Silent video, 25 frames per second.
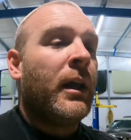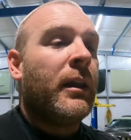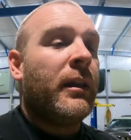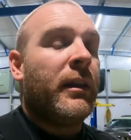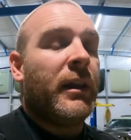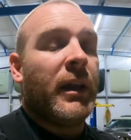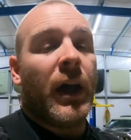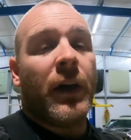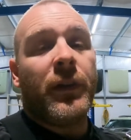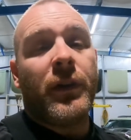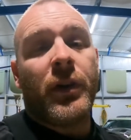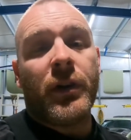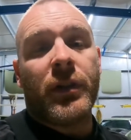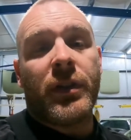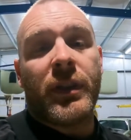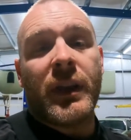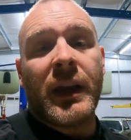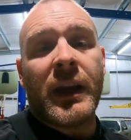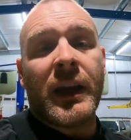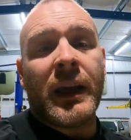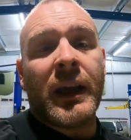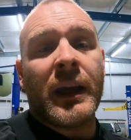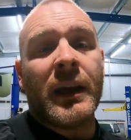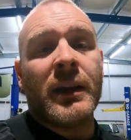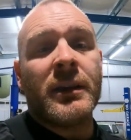The other
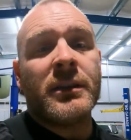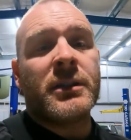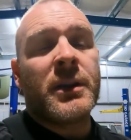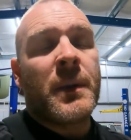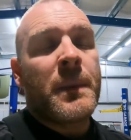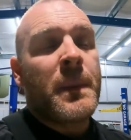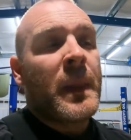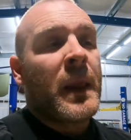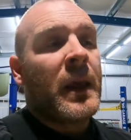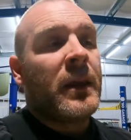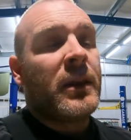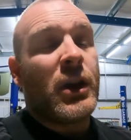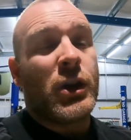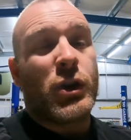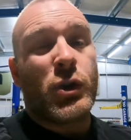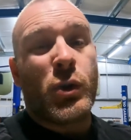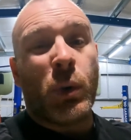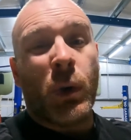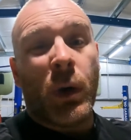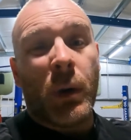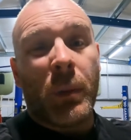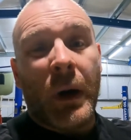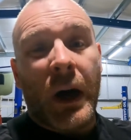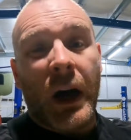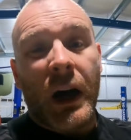thing is, the
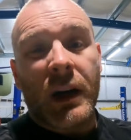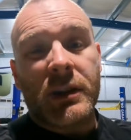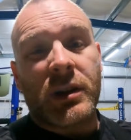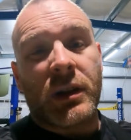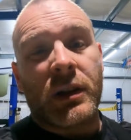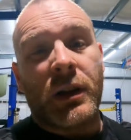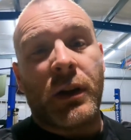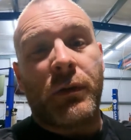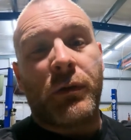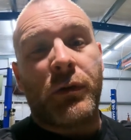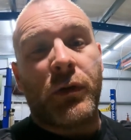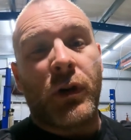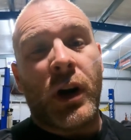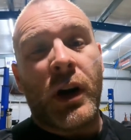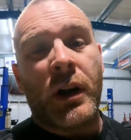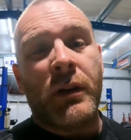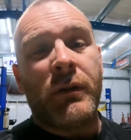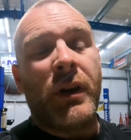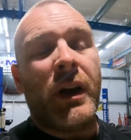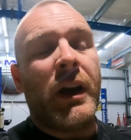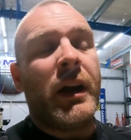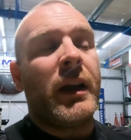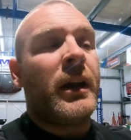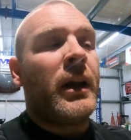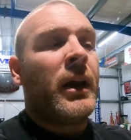toolbox on the front of
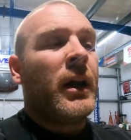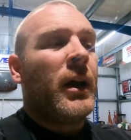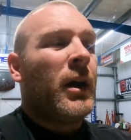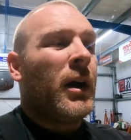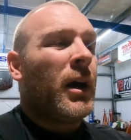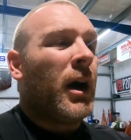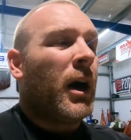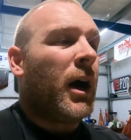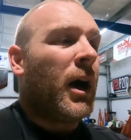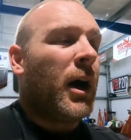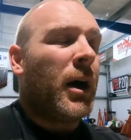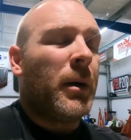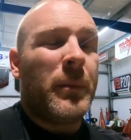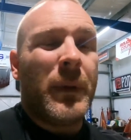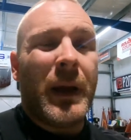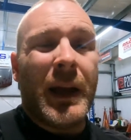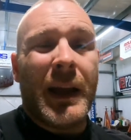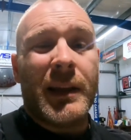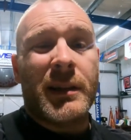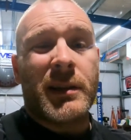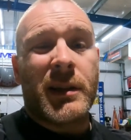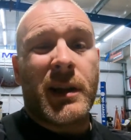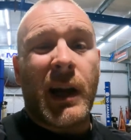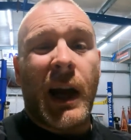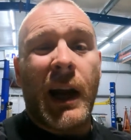it,
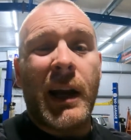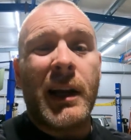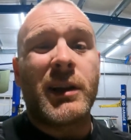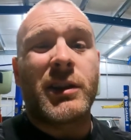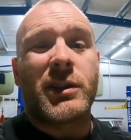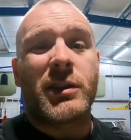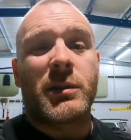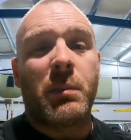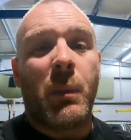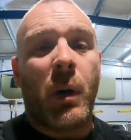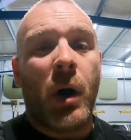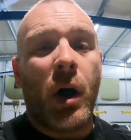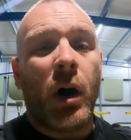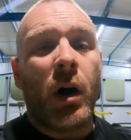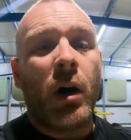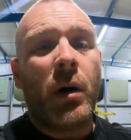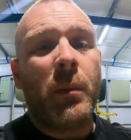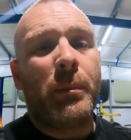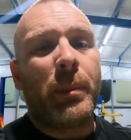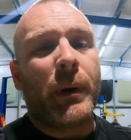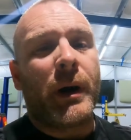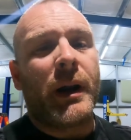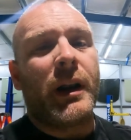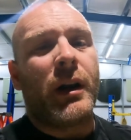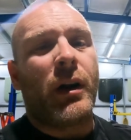it's kind of small,
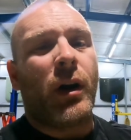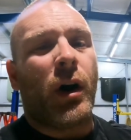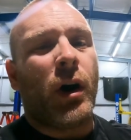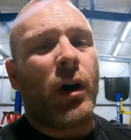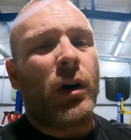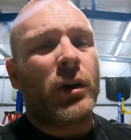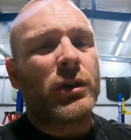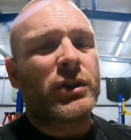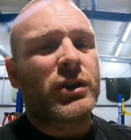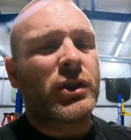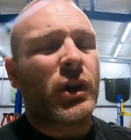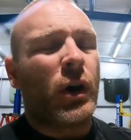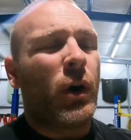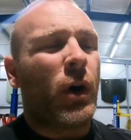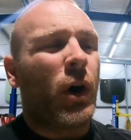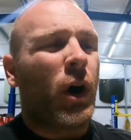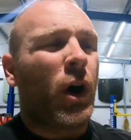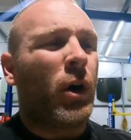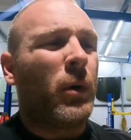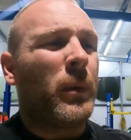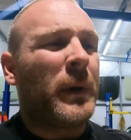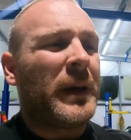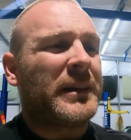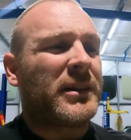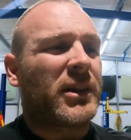but it also
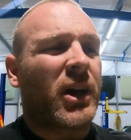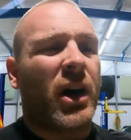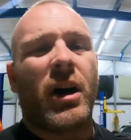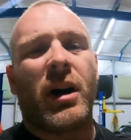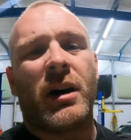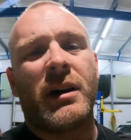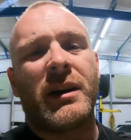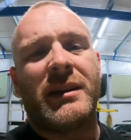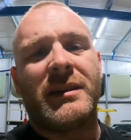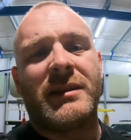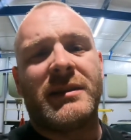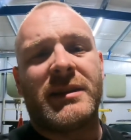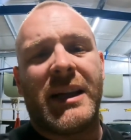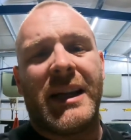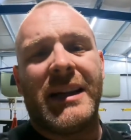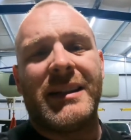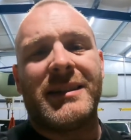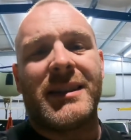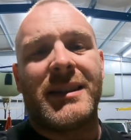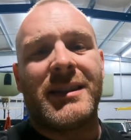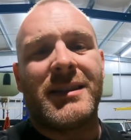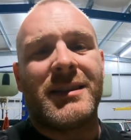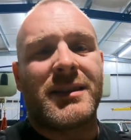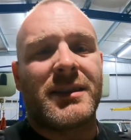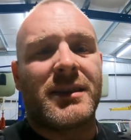always
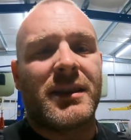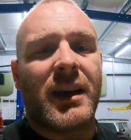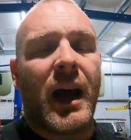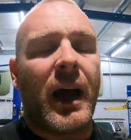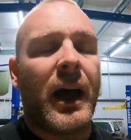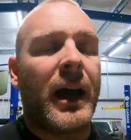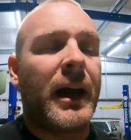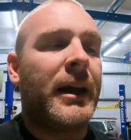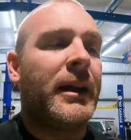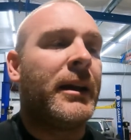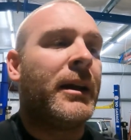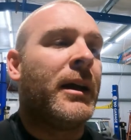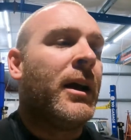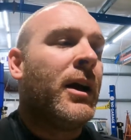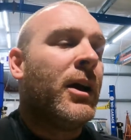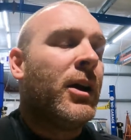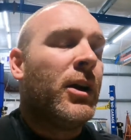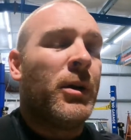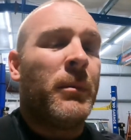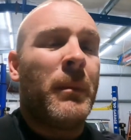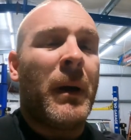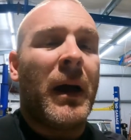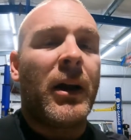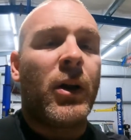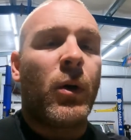condensates inside.
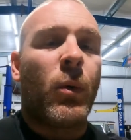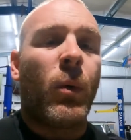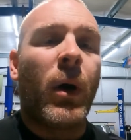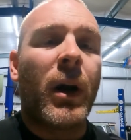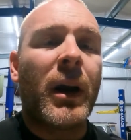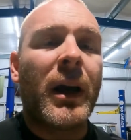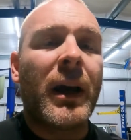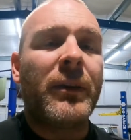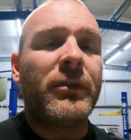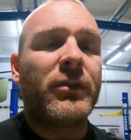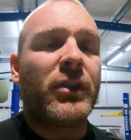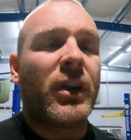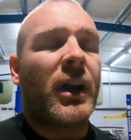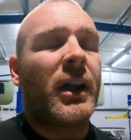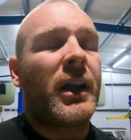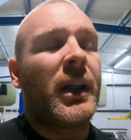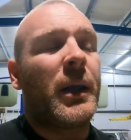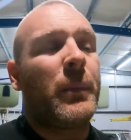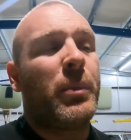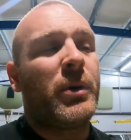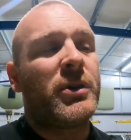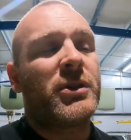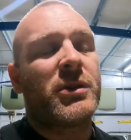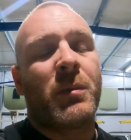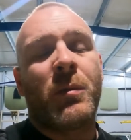No matter what I've done, I
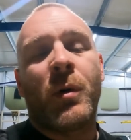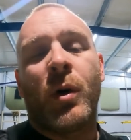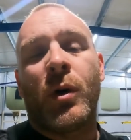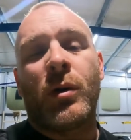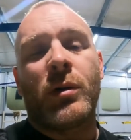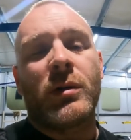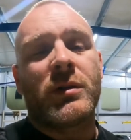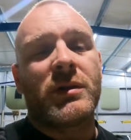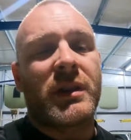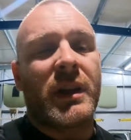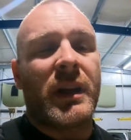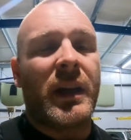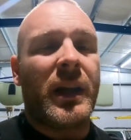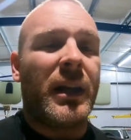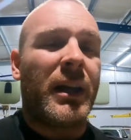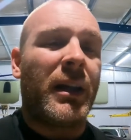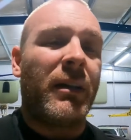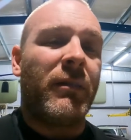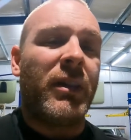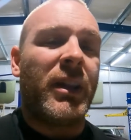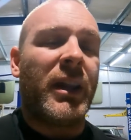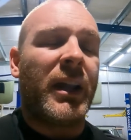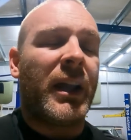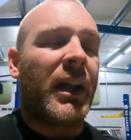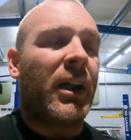put some holes in it and
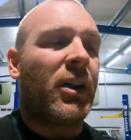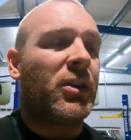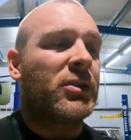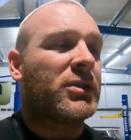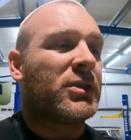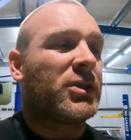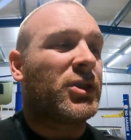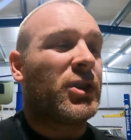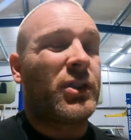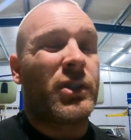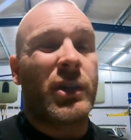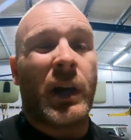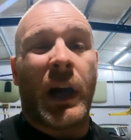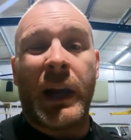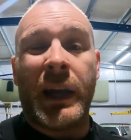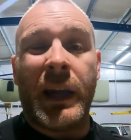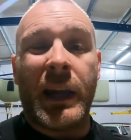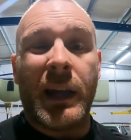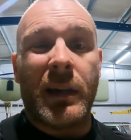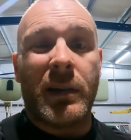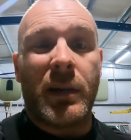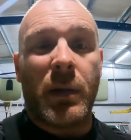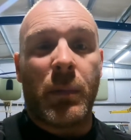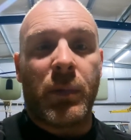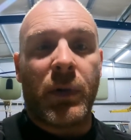everything else to try and
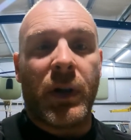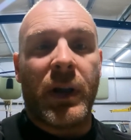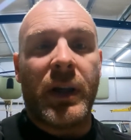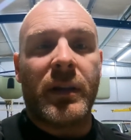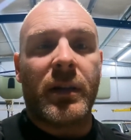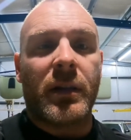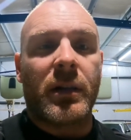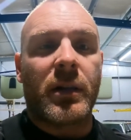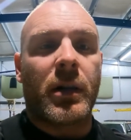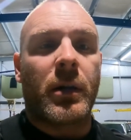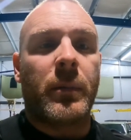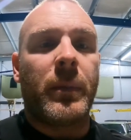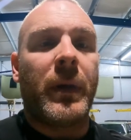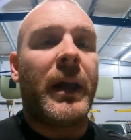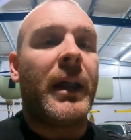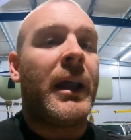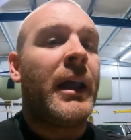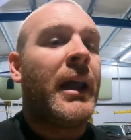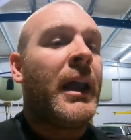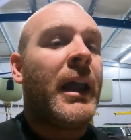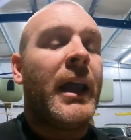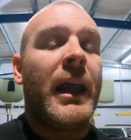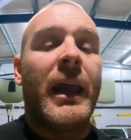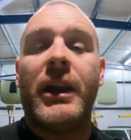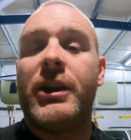get it to breathe a little bit.
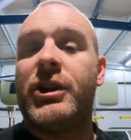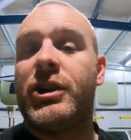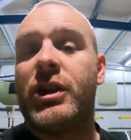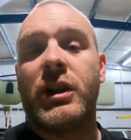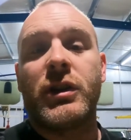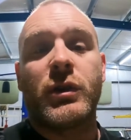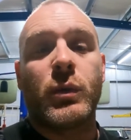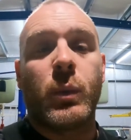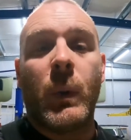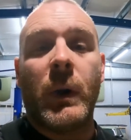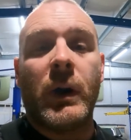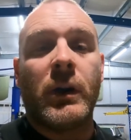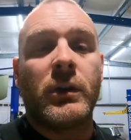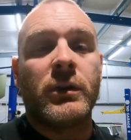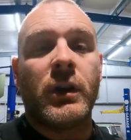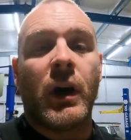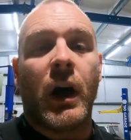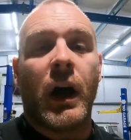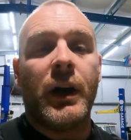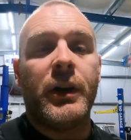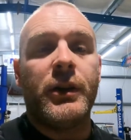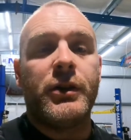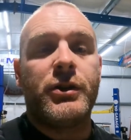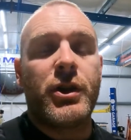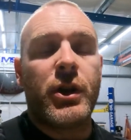It just will
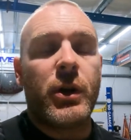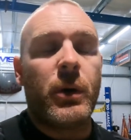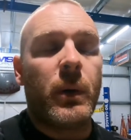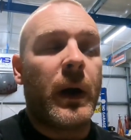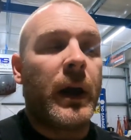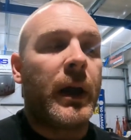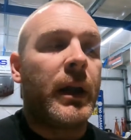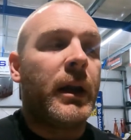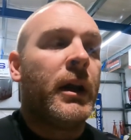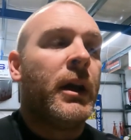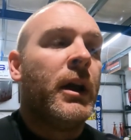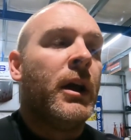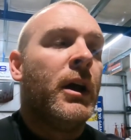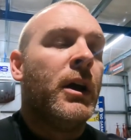not do it.